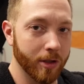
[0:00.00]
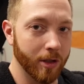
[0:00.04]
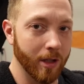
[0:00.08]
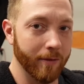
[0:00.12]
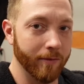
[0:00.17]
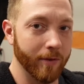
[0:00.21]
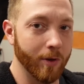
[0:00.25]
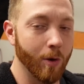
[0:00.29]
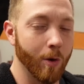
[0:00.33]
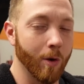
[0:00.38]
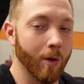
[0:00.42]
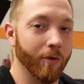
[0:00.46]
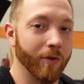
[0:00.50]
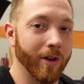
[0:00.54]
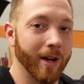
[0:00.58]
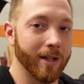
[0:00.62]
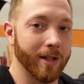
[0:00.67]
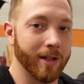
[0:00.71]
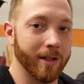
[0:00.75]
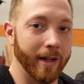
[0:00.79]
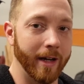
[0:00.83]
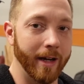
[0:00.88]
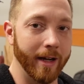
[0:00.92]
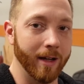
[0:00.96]
Chevy Corvette
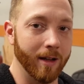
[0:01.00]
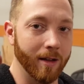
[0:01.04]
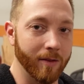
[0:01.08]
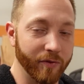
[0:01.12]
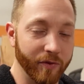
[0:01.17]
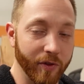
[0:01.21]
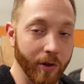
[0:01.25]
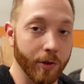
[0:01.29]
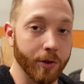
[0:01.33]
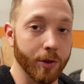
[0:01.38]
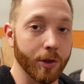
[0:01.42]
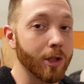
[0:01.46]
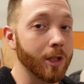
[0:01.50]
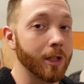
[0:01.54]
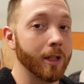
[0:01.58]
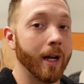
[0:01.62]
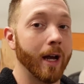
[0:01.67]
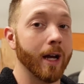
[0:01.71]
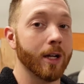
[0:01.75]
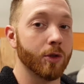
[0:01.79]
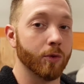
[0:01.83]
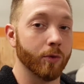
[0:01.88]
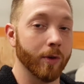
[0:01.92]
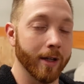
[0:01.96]
style filter
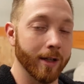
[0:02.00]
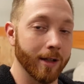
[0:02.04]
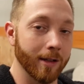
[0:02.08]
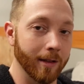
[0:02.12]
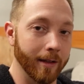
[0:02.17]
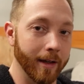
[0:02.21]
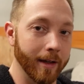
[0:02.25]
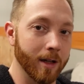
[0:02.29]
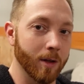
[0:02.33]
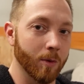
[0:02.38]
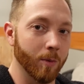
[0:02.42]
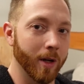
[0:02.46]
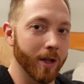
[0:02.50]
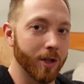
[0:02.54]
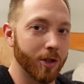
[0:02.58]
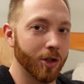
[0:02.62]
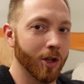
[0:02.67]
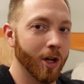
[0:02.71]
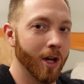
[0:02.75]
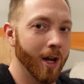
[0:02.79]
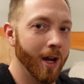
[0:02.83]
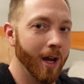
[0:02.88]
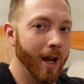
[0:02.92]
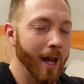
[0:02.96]
slash regulator,
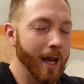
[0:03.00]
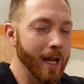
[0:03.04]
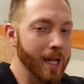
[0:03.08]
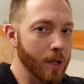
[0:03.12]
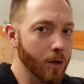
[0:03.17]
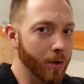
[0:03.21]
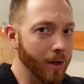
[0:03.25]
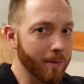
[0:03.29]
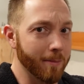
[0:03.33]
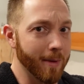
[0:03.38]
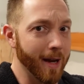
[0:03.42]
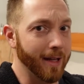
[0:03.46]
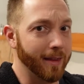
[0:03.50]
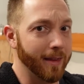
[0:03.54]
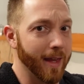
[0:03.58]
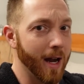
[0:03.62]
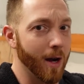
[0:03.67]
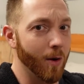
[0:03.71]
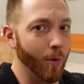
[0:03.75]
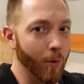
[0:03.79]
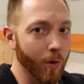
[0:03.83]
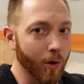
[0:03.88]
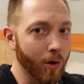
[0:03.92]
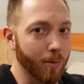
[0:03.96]
which you can make
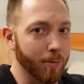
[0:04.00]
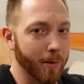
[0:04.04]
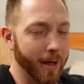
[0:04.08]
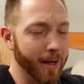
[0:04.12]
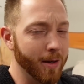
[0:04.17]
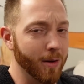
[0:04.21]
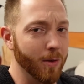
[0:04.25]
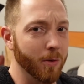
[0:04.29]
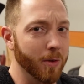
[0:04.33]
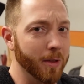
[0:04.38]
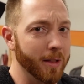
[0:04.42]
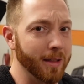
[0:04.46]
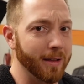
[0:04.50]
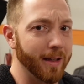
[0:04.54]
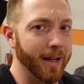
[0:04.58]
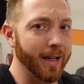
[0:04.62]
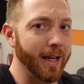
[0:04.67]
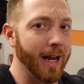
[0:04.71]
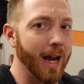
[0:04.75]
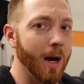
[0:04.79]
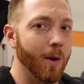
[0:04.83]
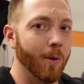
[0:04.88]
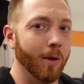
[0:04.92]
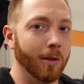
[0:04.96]
that work, but I don't really
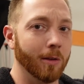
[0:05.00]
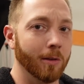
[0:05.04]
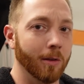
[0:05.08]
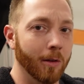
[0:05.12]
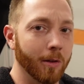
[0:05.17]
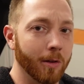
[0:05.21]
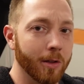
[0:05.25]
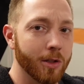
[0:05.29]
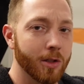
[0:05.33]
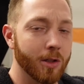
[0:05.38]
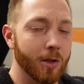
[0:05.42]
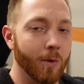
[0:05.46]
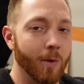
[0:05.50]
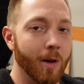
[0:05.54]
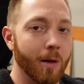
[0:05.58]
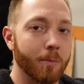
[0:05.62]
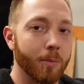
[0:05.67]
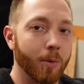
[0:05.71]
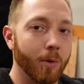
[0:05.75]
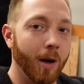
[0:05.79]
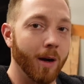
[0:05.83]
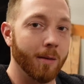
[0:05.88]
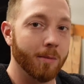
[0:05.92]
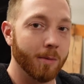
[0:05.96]
like how it looks. So I'll
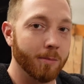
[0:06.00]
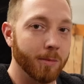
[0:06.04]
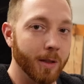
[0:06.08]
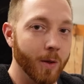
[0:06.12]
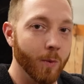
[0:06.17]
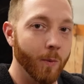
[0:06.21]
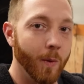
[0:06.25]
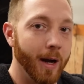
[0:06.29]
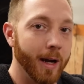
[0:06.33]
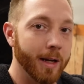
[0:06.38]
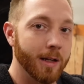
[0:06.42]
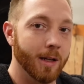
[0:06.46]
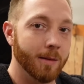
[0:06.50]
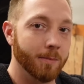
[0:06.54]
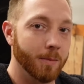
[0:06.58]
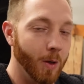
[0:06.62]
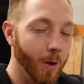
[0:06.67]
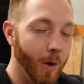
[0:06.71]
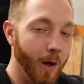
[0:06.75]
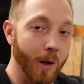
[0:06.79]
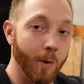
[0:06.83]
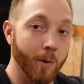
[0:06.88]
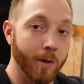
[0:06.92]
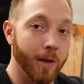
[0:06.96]
probably wind up
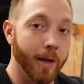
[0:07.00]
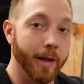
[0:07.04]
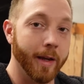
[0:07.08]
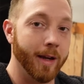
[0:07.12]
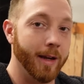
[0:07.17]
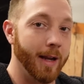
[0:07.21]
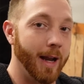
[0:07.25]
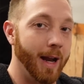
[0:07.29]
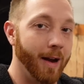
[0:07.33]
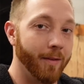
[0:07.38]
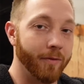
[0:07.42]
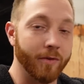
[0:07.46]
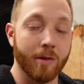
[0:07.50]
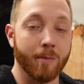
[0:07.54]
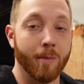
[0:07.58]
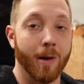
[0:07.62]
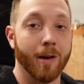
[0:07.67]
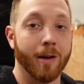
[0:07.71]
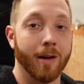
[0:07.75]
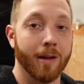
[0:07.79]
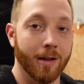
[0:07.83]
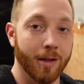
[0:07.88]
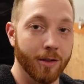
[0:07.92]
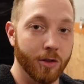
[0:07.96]
going with like an
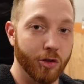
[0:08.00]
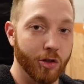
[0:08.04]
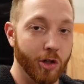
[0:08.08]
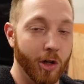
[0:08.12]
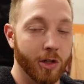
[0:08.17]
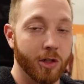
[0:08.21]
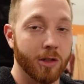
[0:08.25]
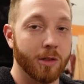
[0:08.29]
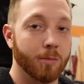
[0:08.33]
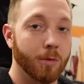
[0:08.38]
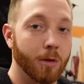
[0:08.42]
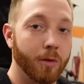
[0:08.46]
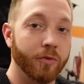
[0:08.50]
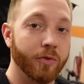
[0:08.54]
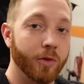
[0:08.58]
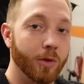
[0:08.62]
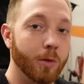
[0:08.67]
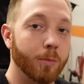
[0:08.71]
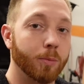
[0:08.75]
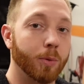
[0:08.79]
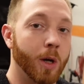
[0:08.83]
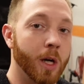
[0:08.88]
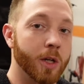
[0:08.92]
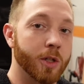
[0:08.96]
aftermarket adjustable
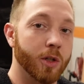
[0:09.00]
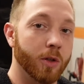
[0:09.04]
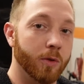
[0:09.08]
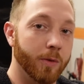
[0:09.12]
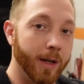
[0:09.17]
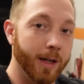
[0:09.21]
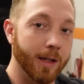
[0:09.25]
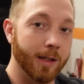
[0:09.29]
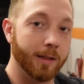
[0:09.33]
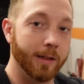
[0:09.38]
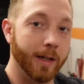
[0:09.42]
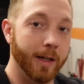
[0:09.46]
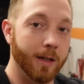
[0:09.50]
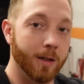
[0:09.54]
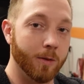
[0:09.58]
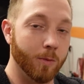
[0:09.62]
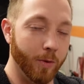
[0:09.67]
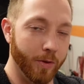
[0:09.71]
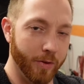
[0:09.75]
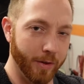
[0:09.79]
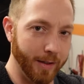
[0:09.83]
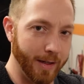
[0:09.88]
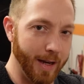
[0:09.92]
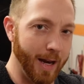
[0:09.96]
fuel pressure regulator
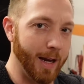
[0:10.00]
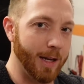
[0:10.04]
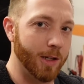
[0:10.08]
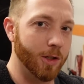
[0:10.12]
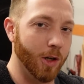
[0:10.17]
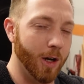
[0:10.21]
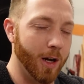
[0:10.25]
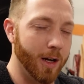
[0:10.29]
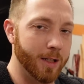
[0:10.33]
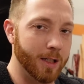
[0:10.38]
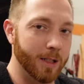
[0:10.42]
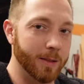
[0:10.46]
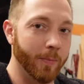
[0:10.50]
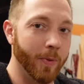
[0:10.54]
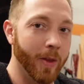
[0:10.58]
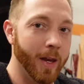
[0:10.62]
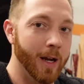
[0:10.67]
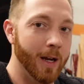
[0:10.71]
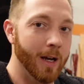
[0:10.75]
with a gauge on it,